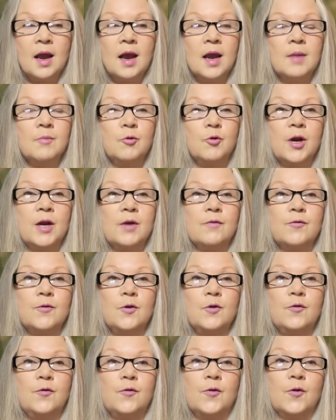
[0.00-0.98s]
I'm
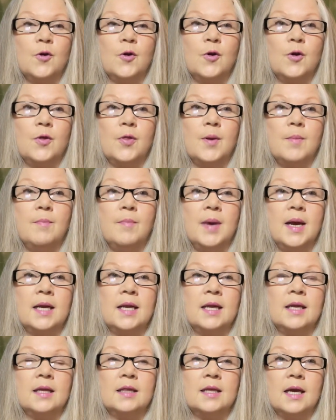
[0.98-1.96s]
grateful for the
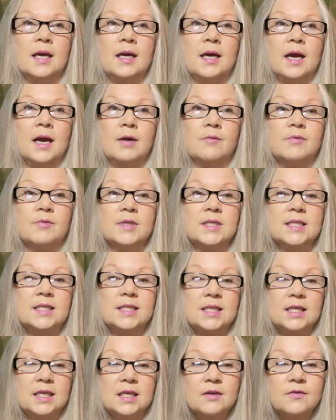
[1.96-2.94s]
money that I
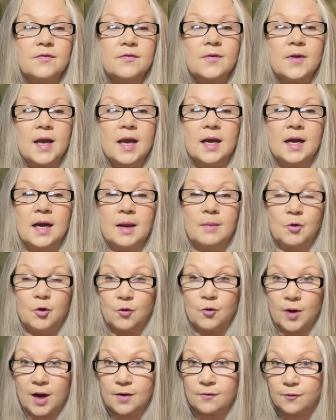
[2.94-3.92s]
receive, and I'm
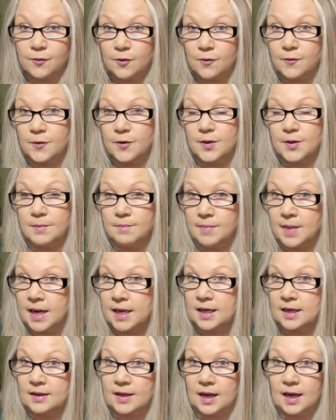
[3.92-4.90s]
grateful for the
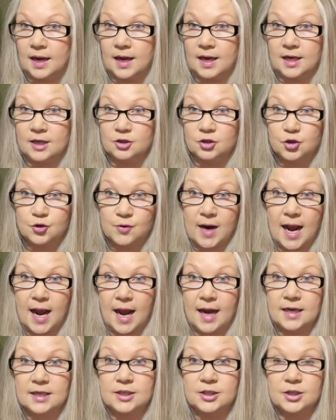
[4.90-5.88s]
money that I
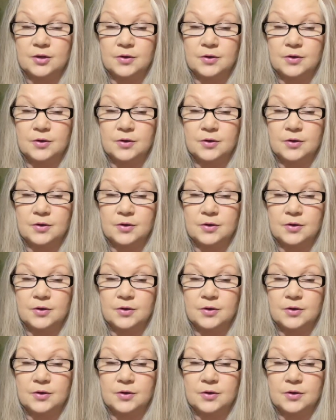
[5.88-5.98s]
attract.